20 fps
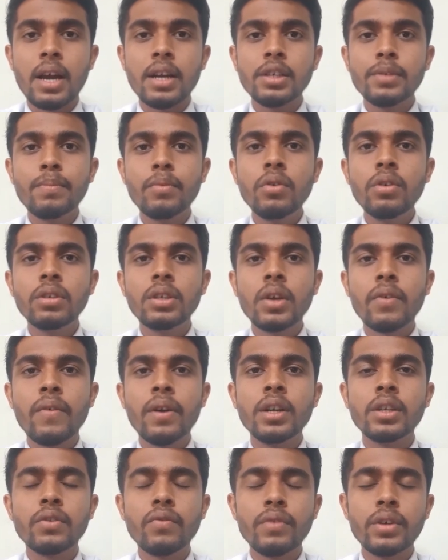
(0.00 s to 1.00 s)
and sports
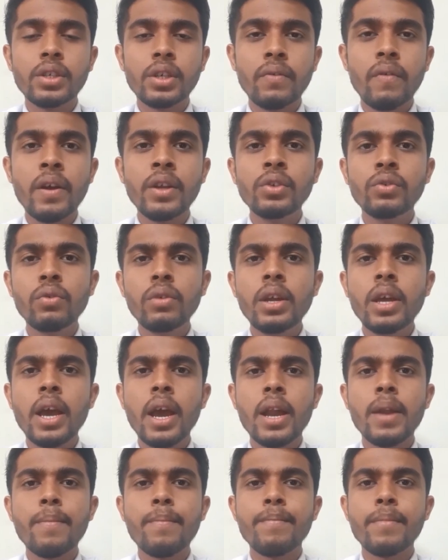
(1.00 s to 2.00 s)
events which eventually
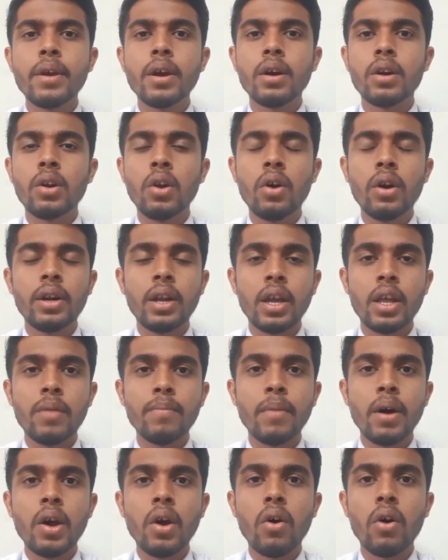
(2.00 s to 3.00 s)
helped me a lot in
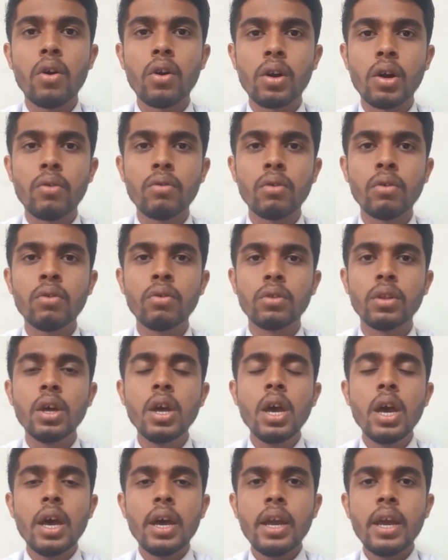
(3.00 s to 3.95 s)
my all-round growth.